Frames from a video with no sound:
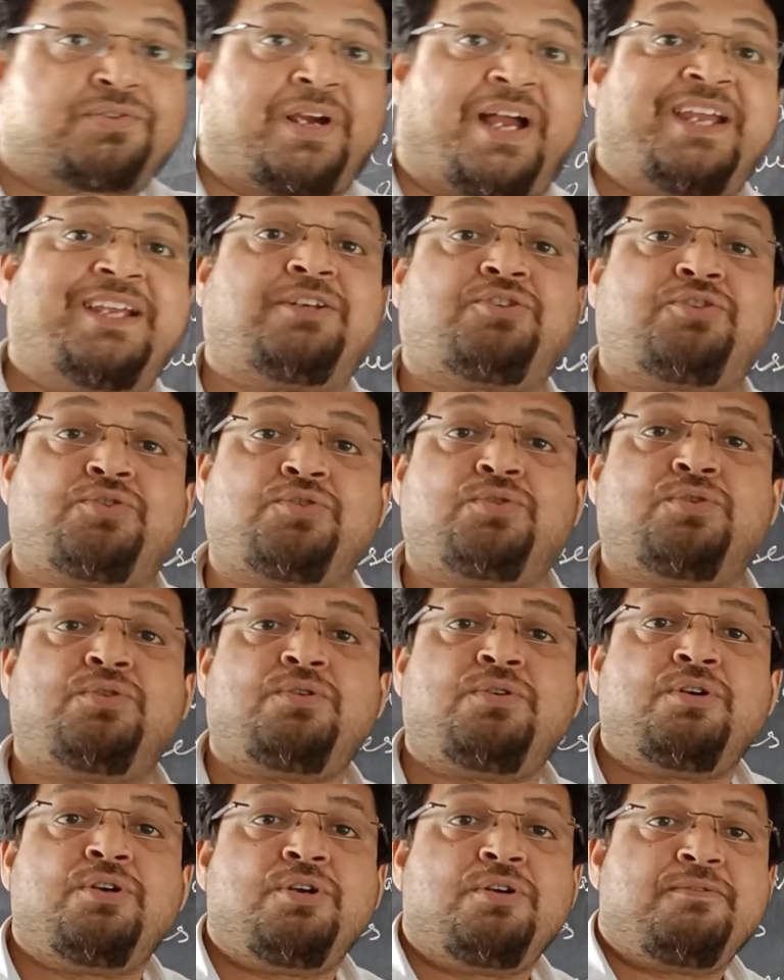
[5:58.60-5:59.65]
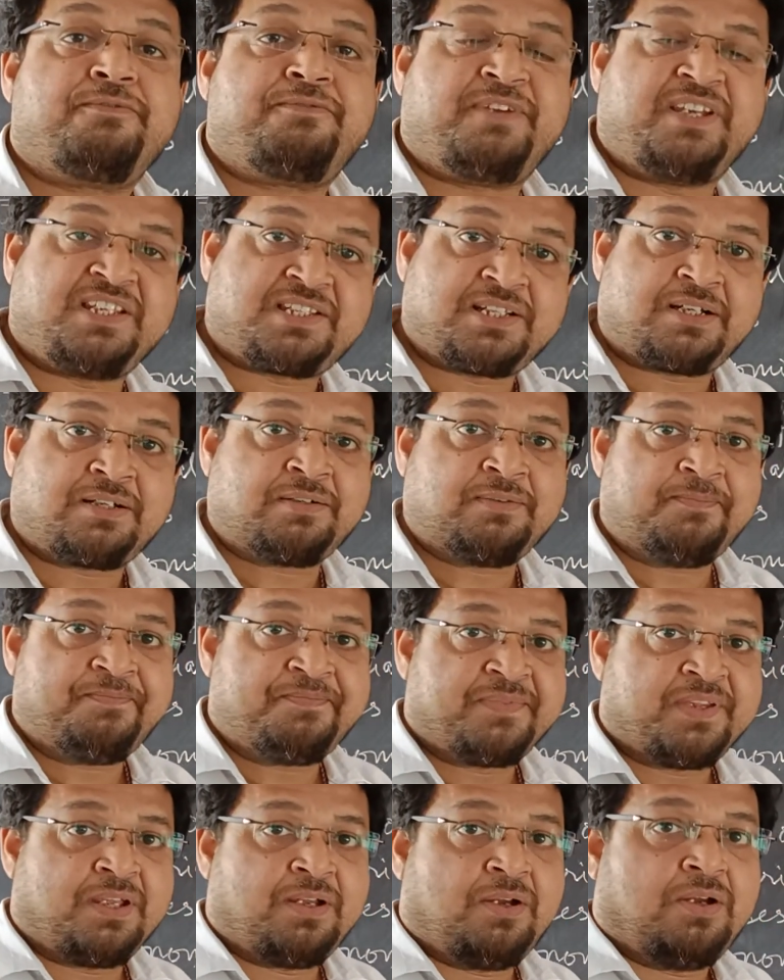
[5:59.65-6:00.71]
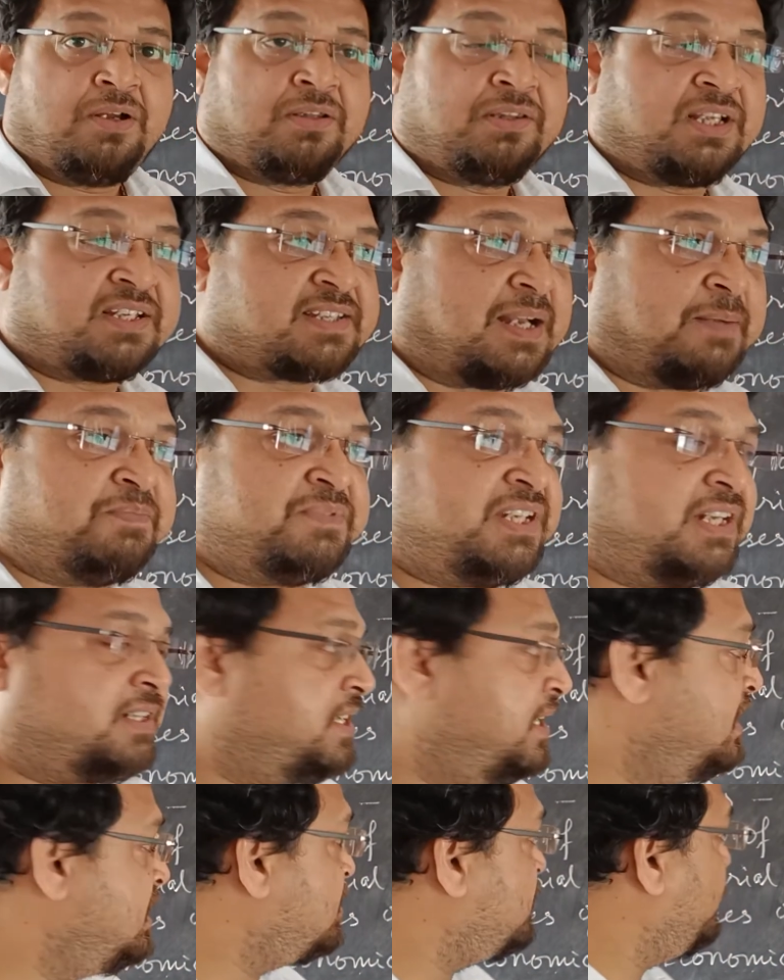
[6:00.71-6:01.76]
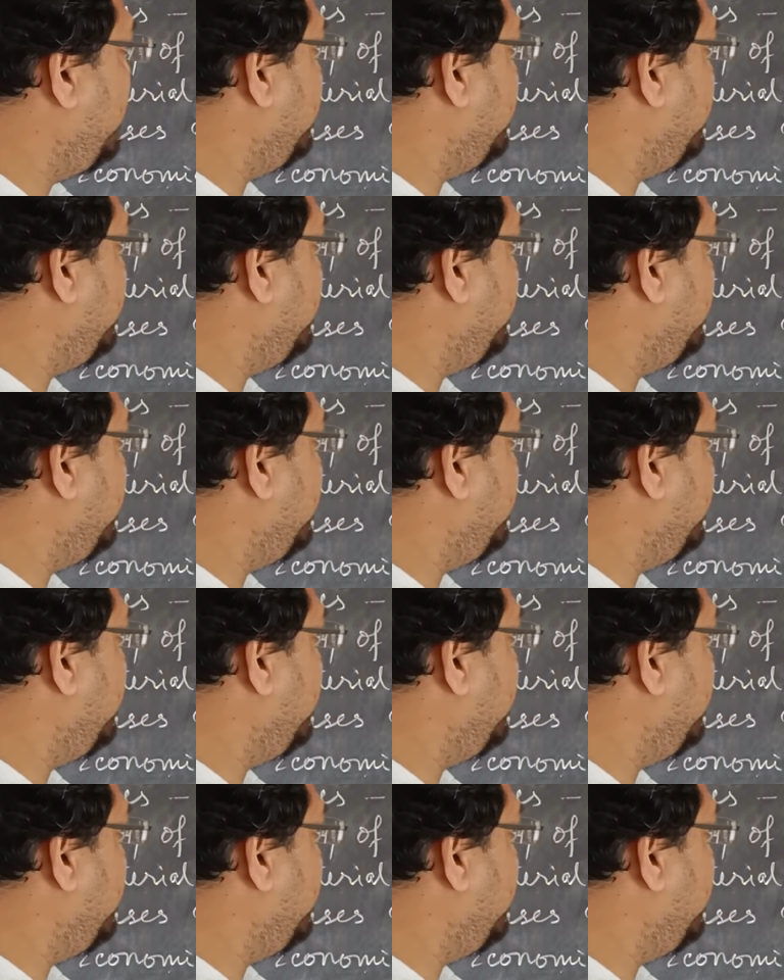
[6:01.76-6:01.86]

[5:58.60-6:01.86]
tried to feature, the subject deals